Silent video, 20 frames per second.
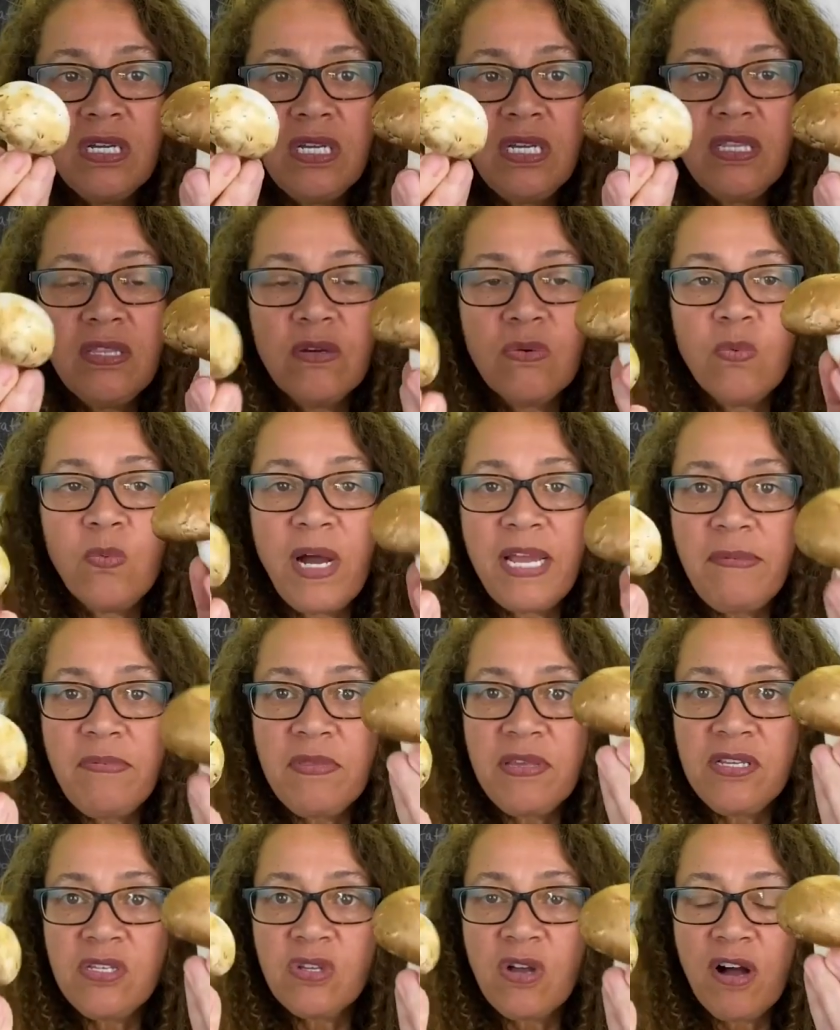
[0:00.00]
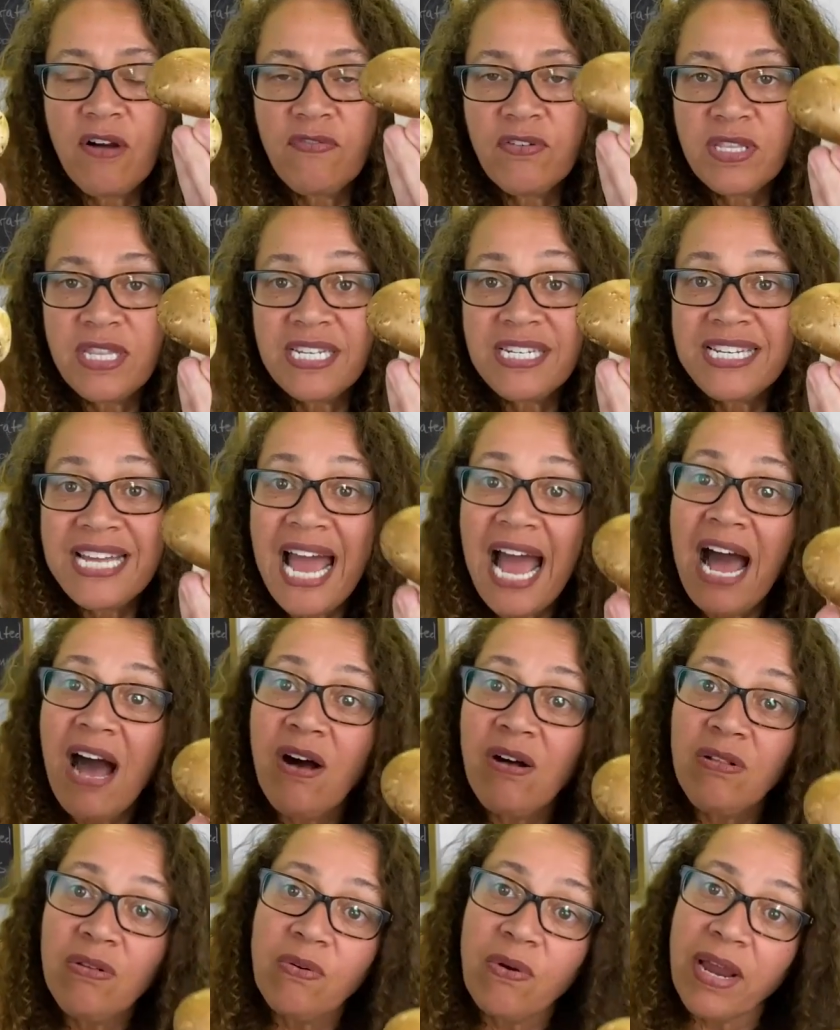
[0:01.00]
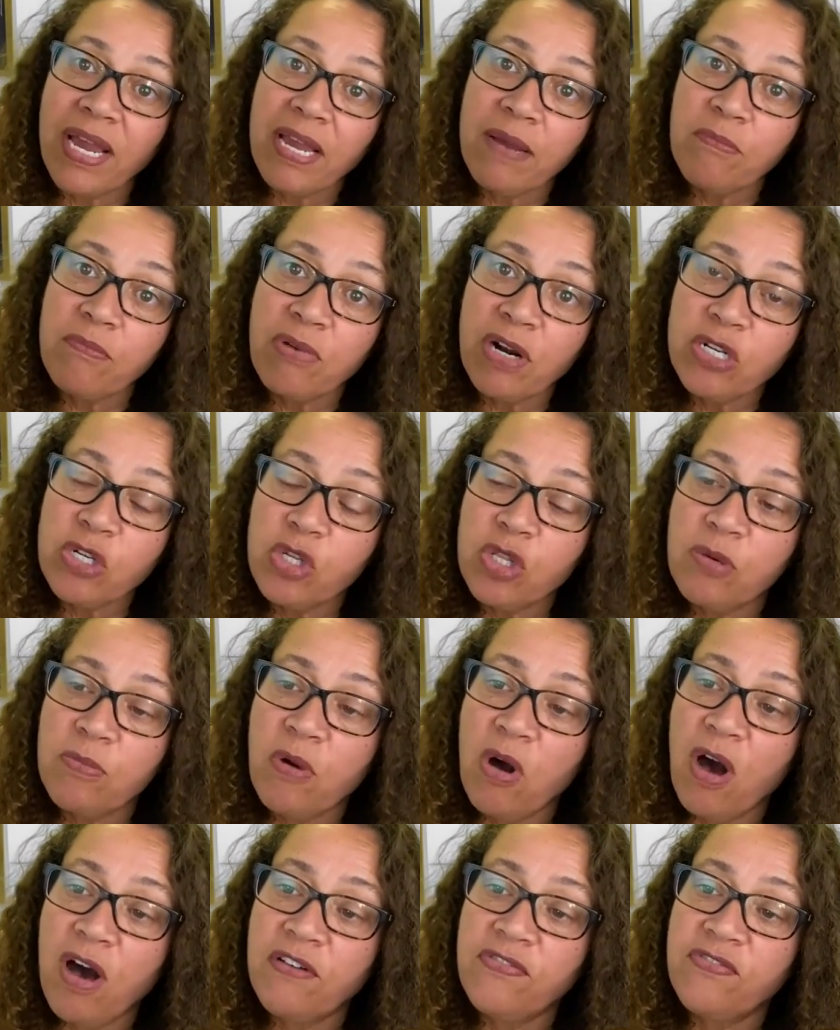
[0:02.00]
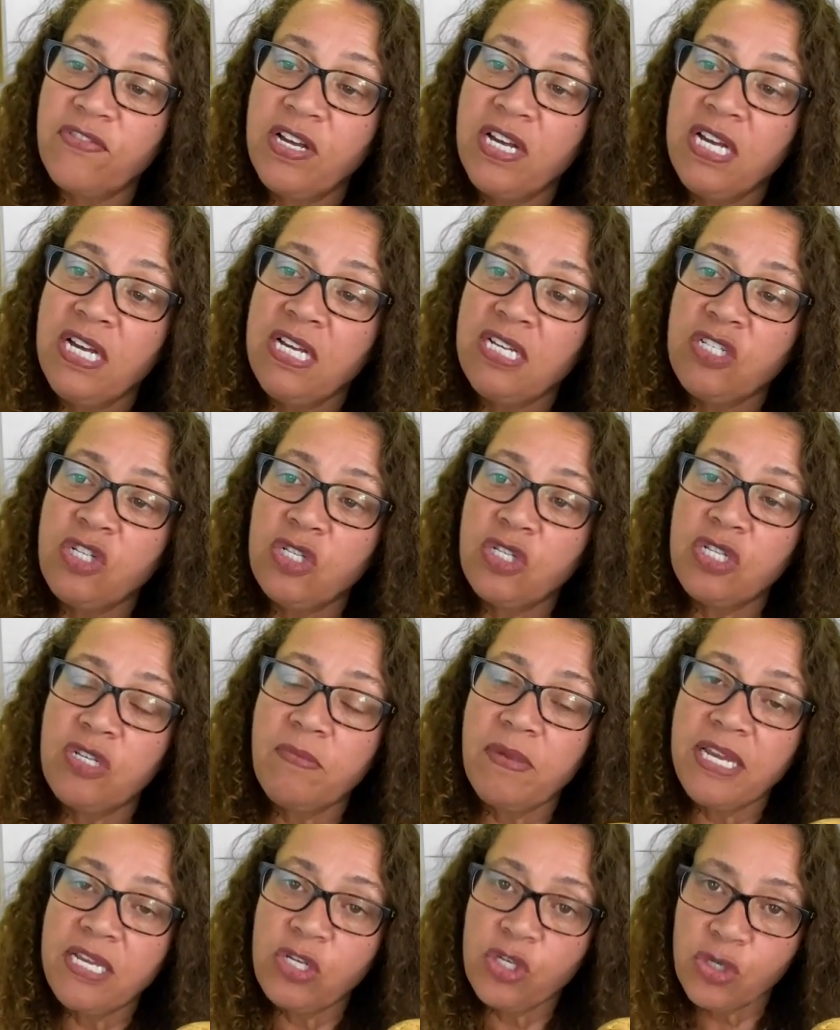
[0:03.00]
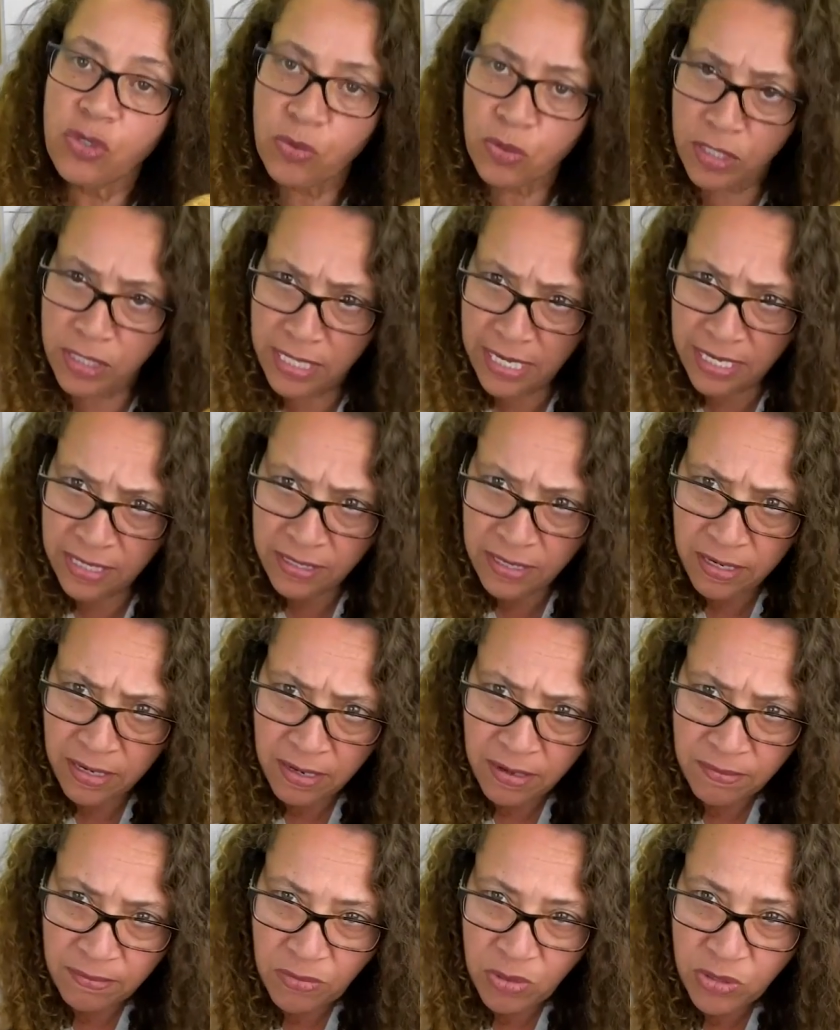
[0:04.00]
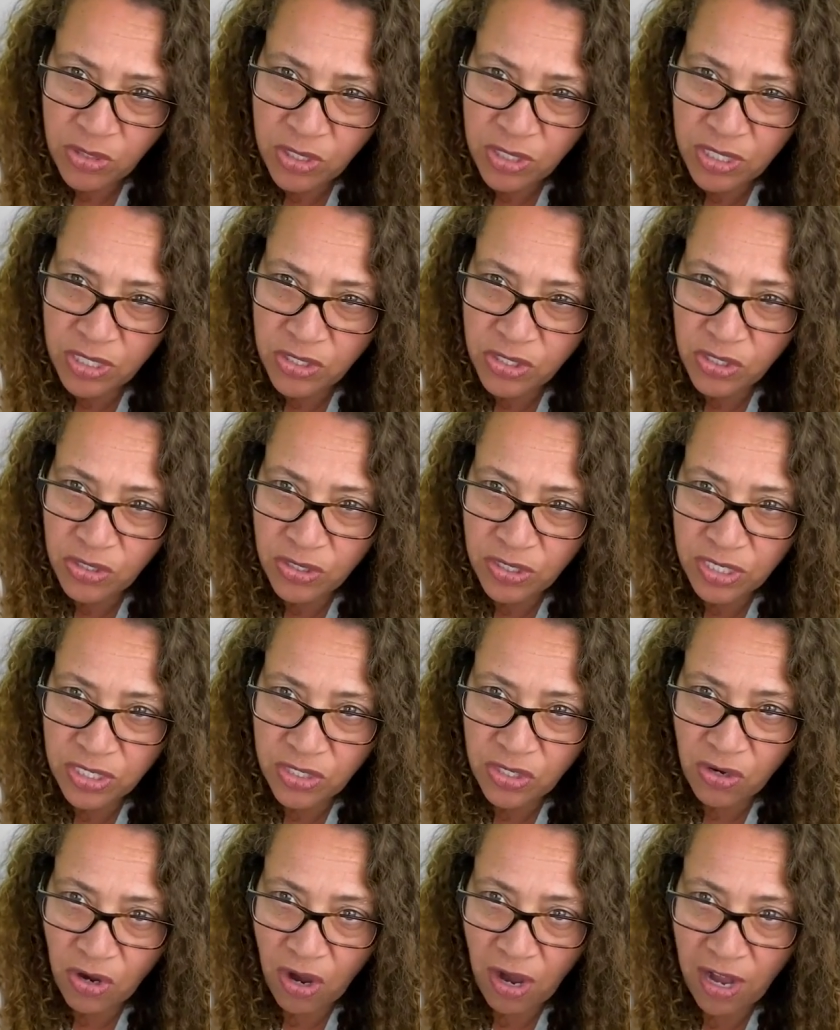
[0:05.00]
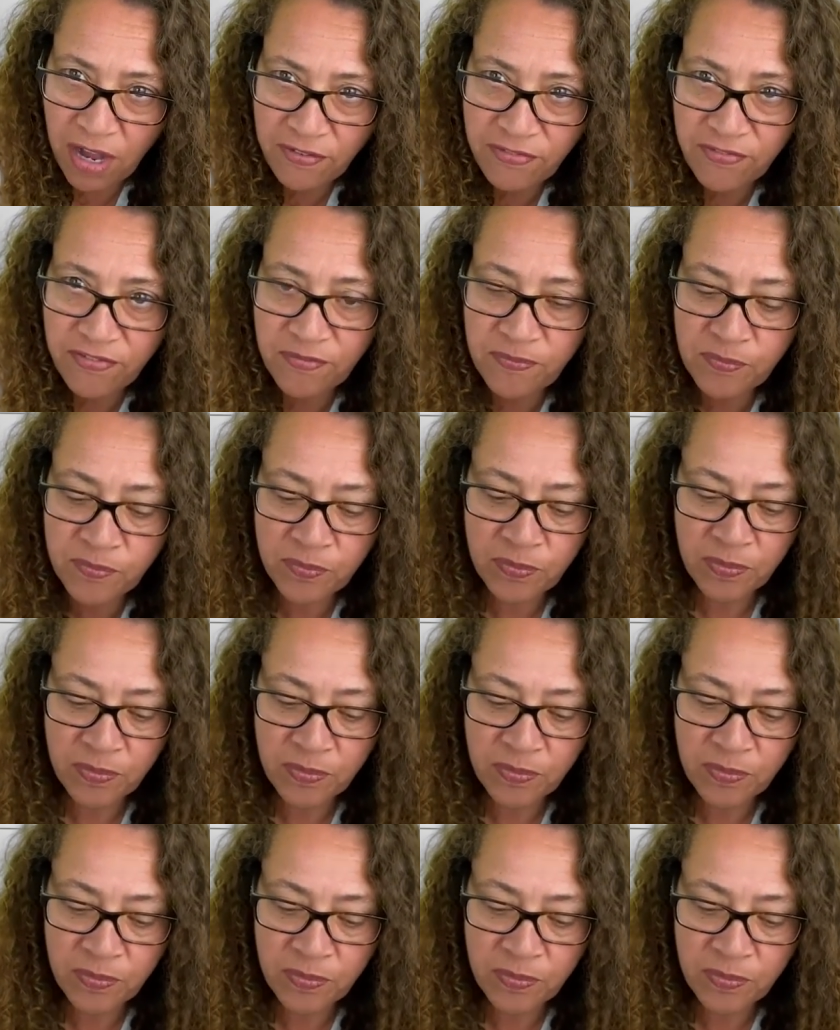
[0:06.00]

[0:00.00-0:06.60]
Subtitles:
either wipe these off with a towel or I can brush them off just to make sure that most of the dirt is off.